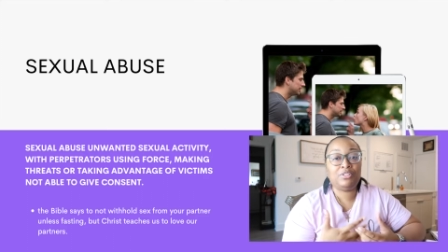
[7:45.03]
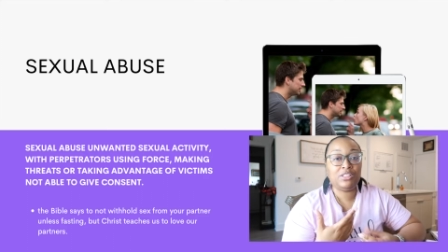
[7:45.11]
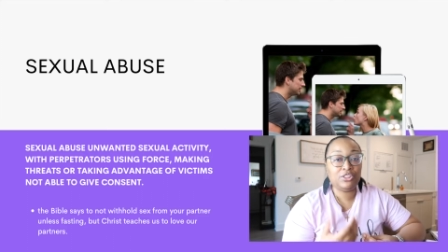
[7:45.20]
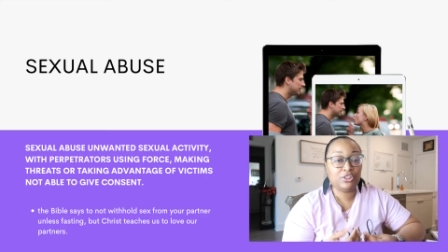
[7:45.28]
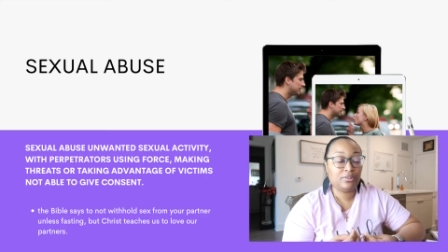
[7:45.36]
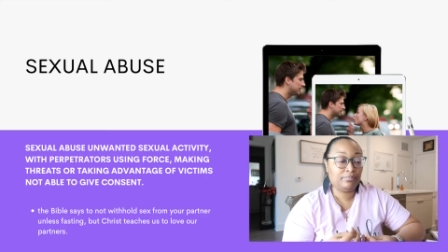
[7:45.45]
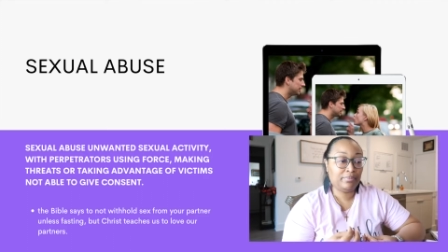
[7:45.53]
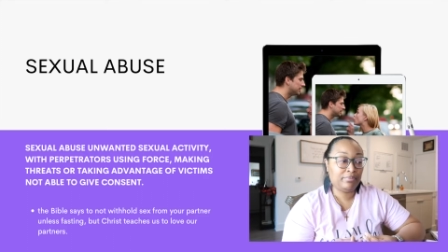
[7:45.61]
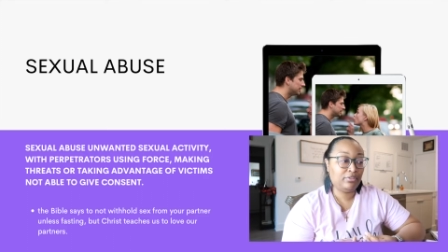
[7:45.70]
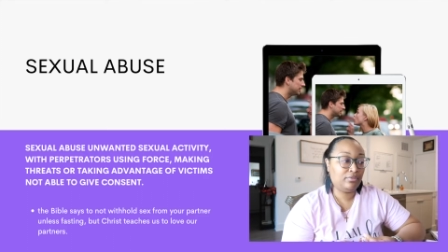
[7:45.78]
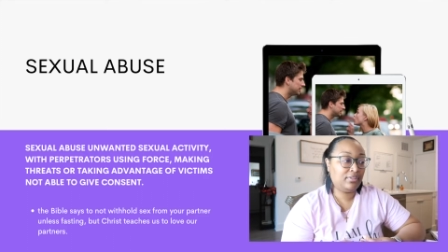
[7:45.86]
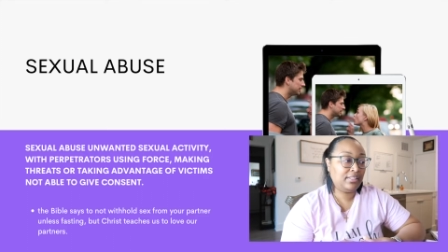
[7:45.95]
teach
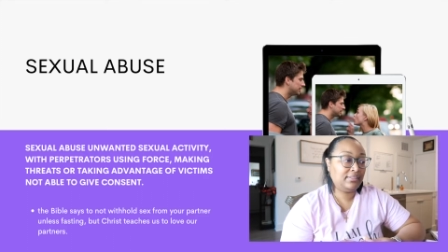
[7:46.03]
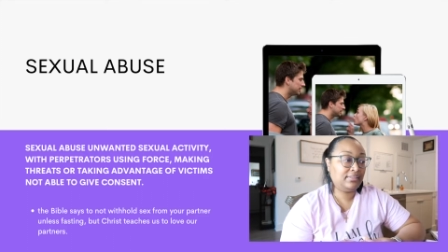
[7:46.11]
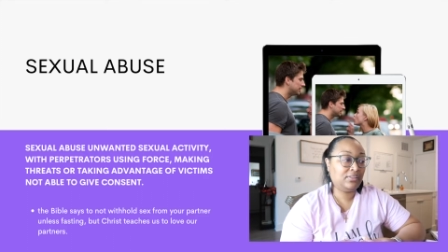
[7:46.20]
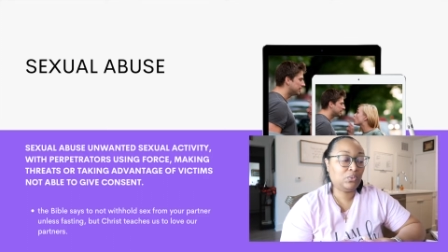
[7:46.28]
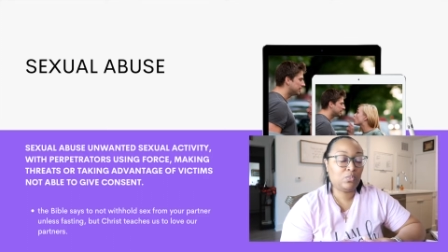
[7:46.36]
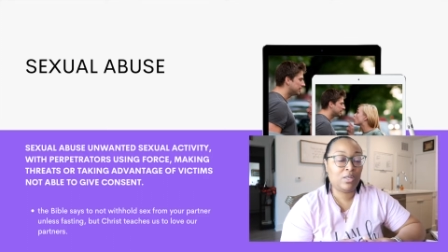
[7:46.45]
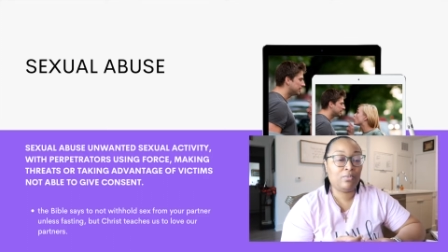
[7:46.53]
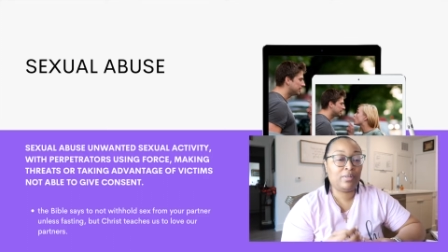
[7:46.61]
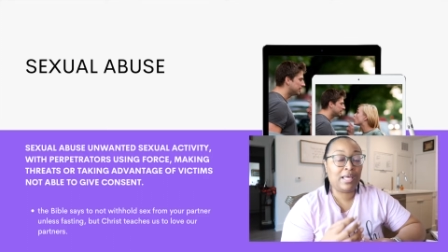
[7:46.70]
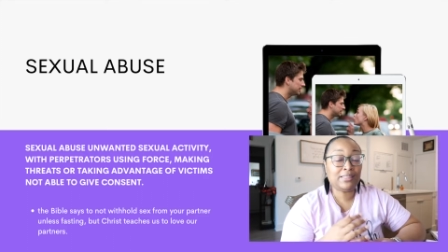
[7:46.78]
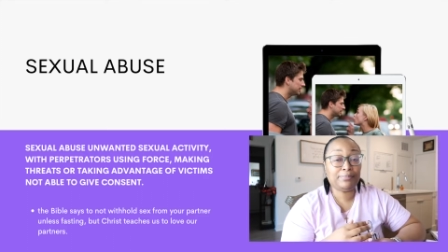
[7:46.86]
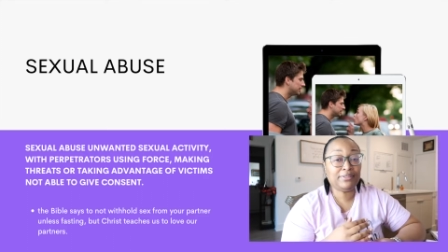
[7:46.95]
biblical things as well
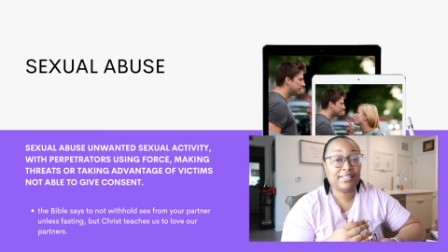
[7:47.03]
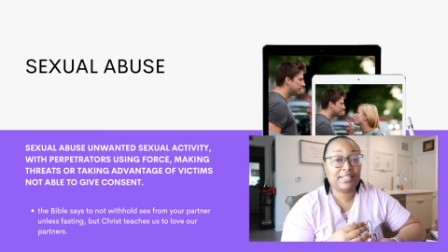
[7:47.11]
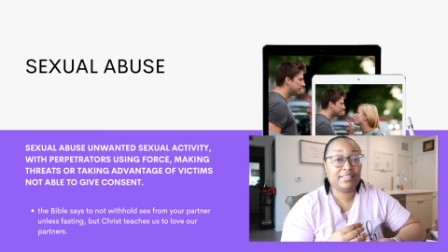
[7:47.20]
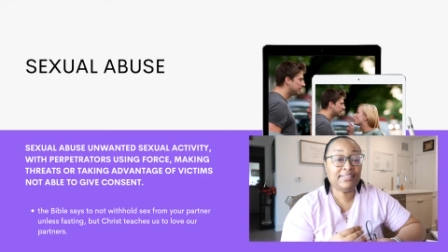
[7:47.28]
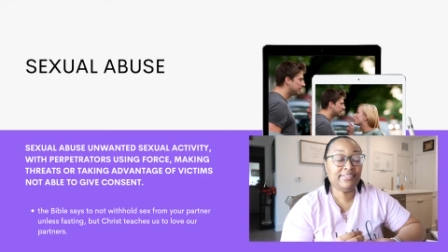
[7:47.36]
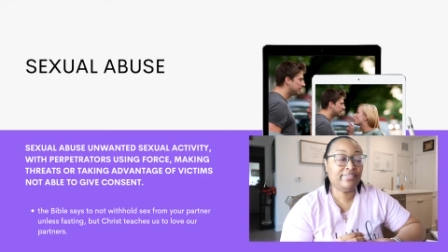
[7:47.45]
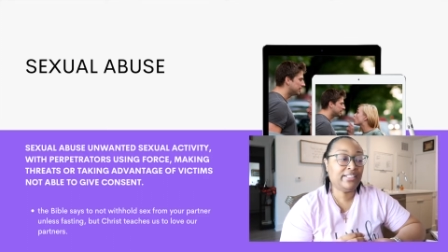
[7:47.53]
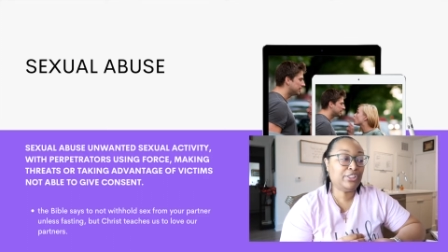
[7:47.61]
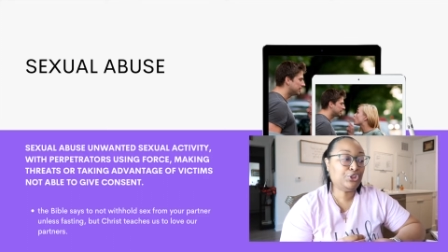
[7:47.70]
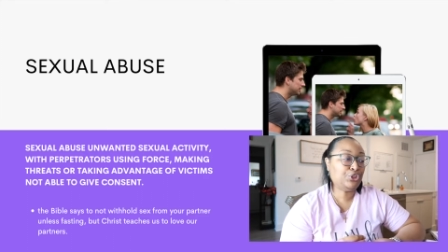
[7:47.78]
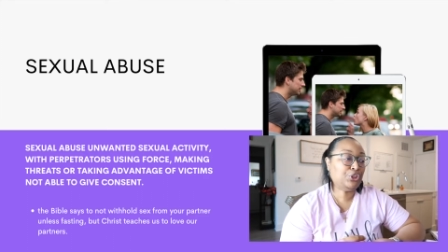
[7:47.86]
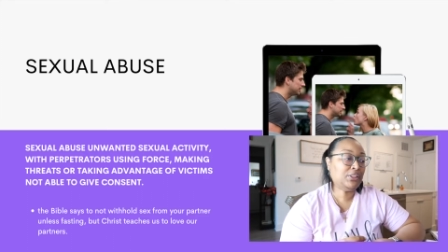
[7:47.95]
as pertaining to
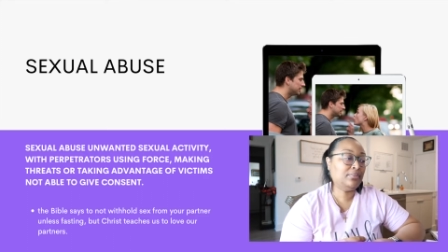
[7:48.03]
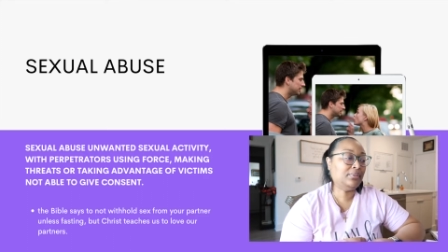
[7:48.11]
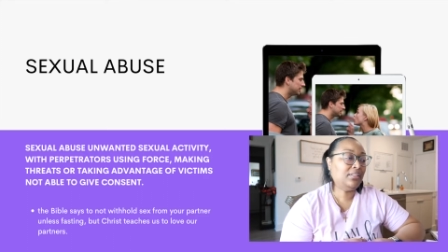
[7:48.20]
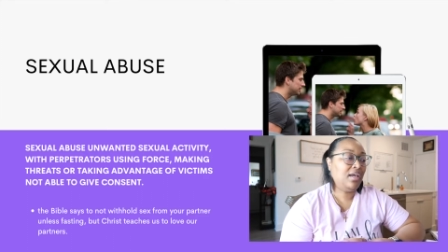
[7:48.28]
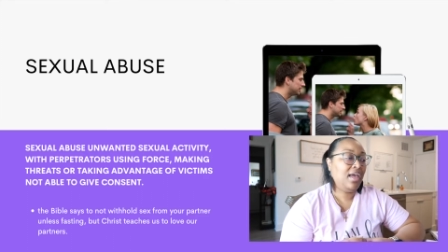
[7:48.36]
relationships.